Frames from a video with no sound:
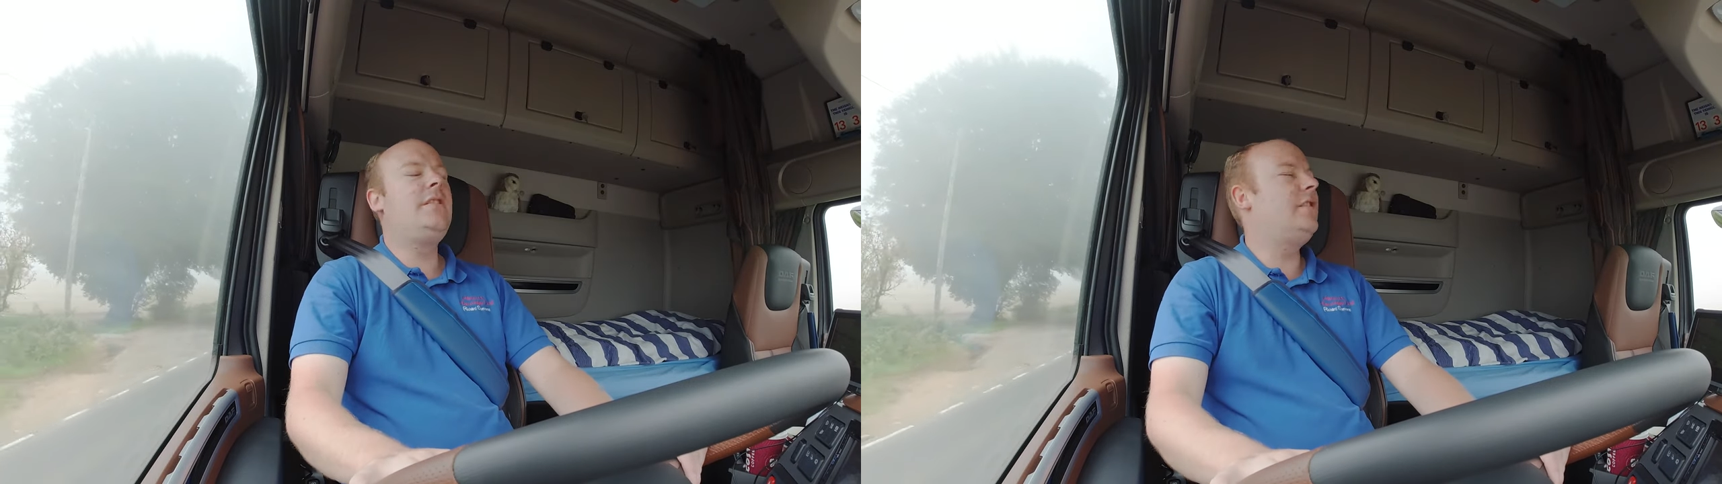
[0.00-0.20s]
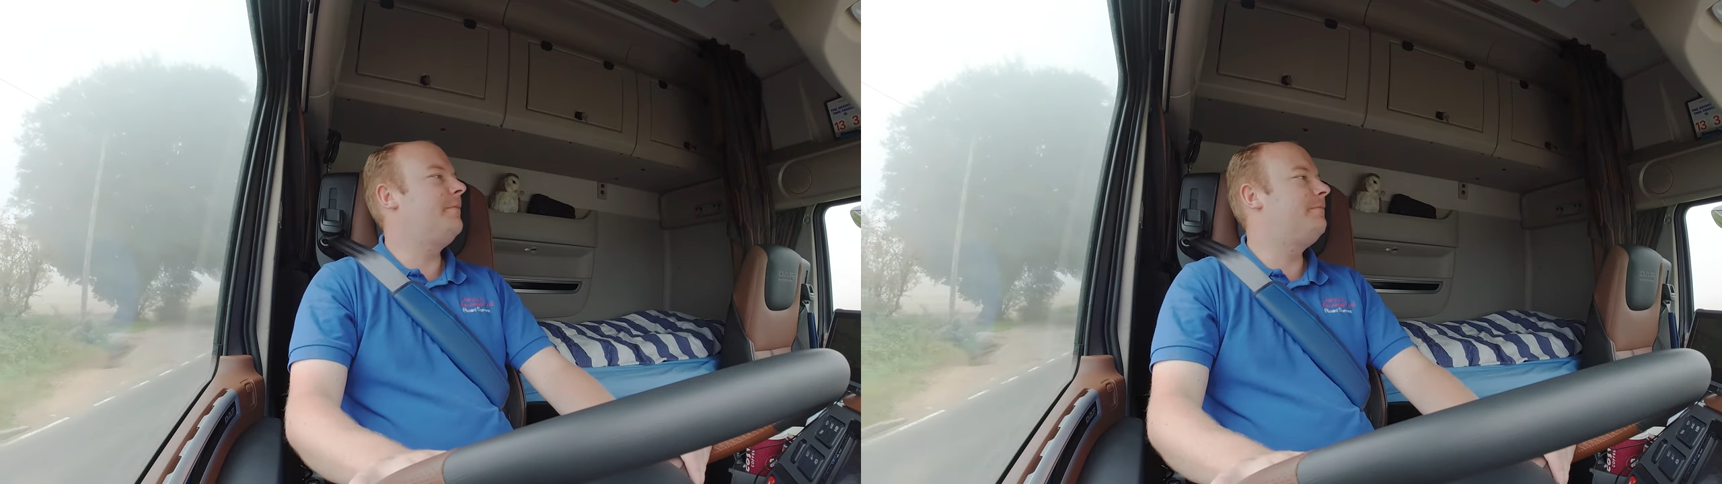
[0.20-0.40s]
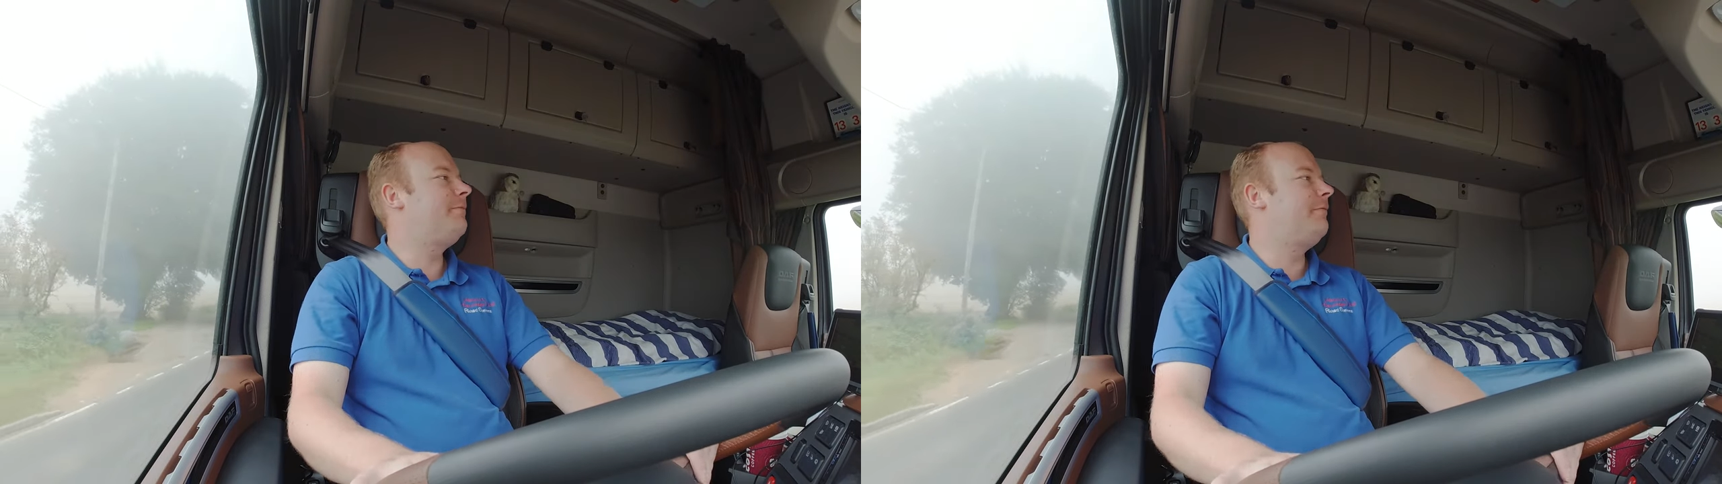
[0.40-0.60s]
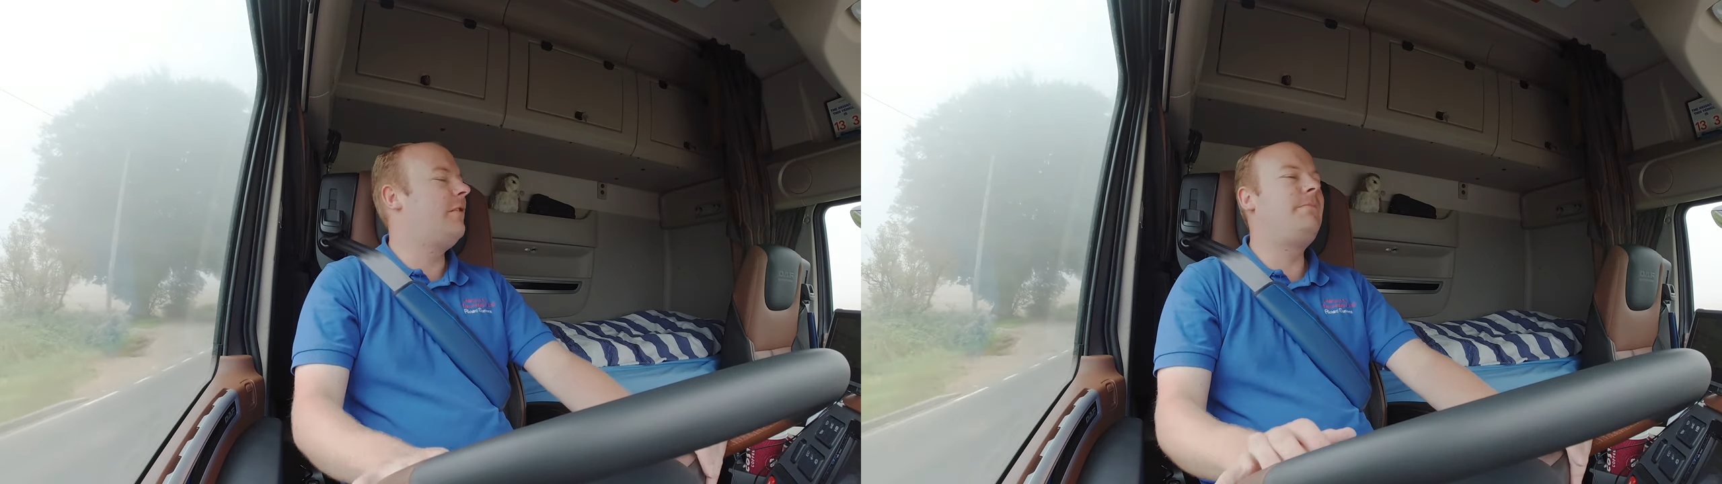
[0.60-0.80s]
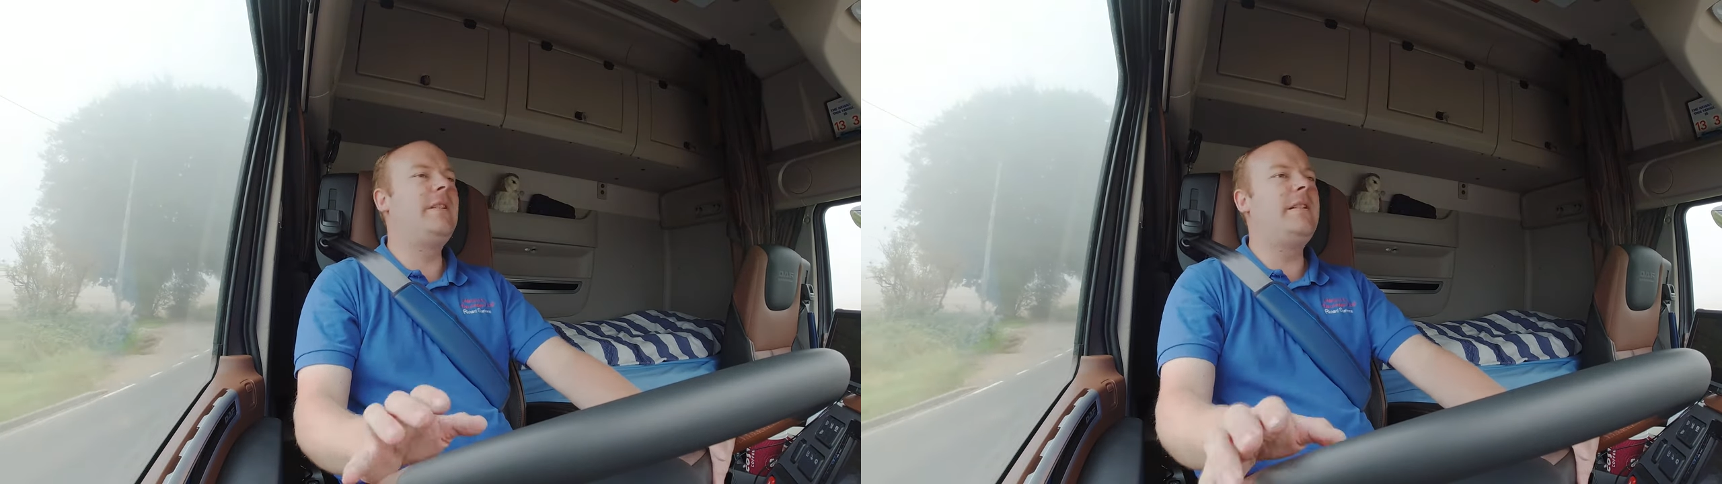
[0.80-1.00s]
you
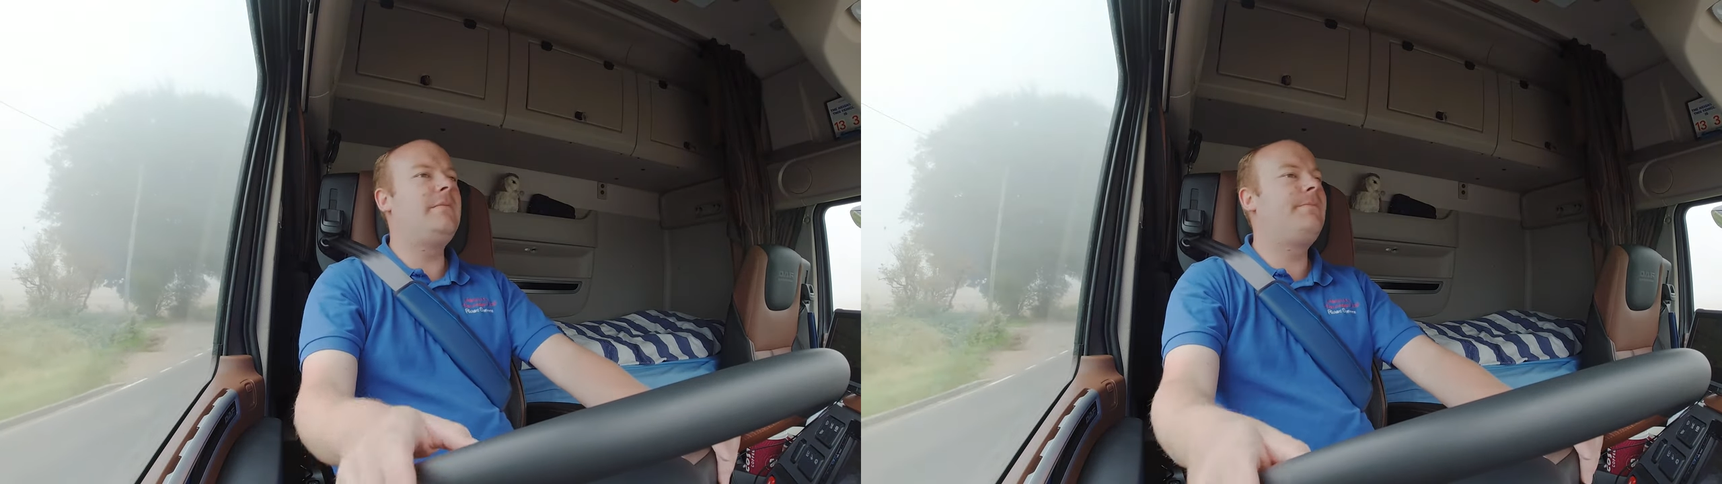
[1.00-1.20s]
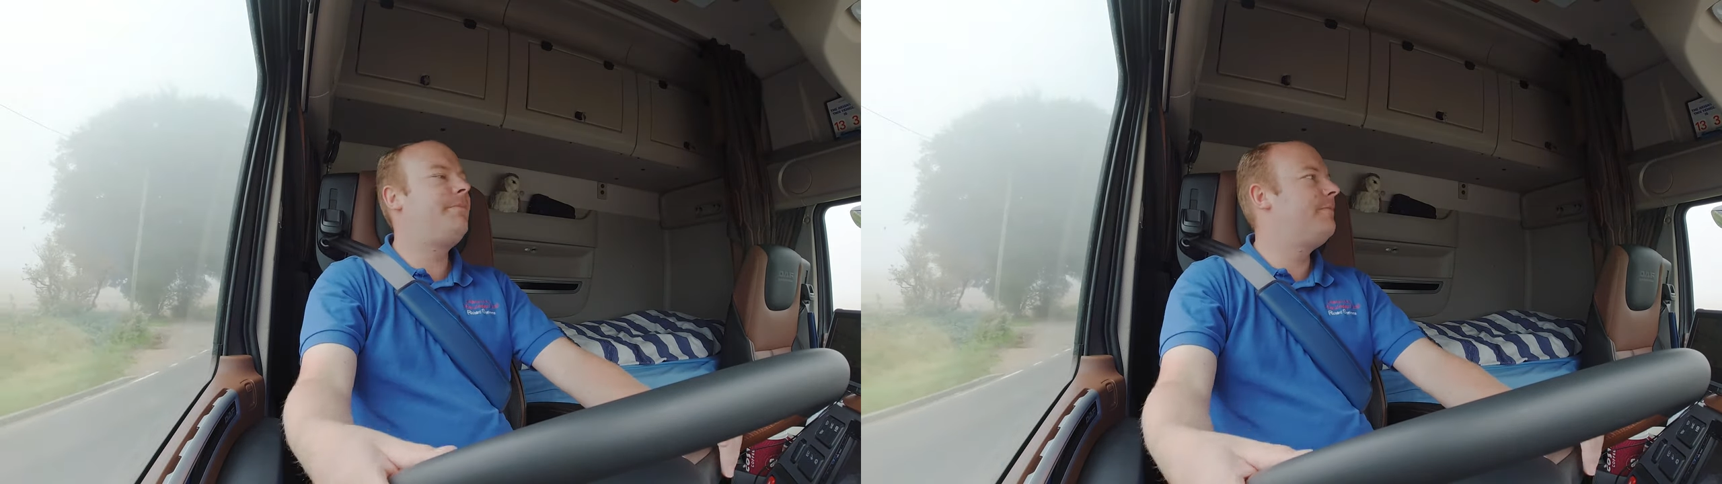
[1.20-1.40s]
probably